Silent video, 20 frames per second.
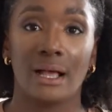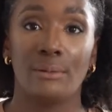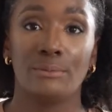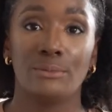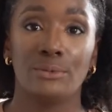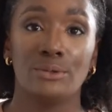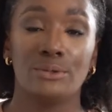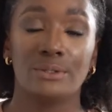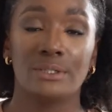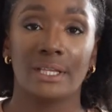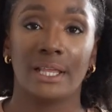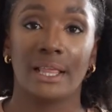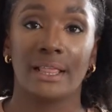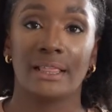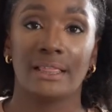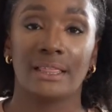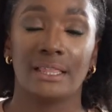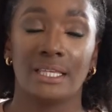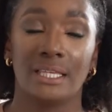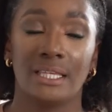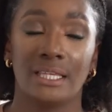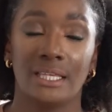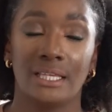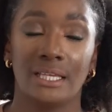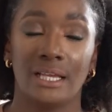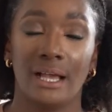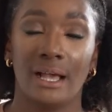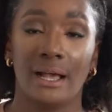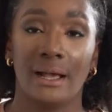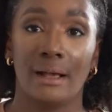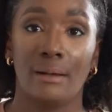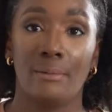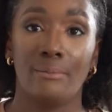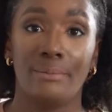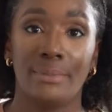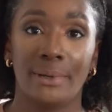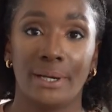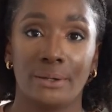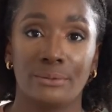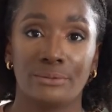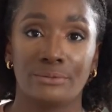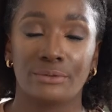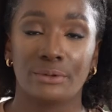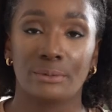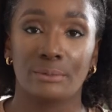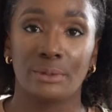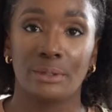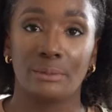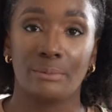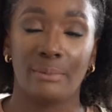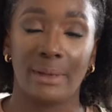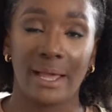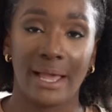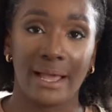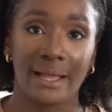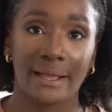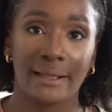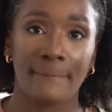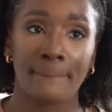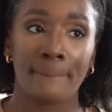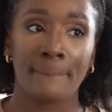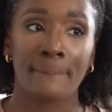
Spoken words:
using the belt from the bag,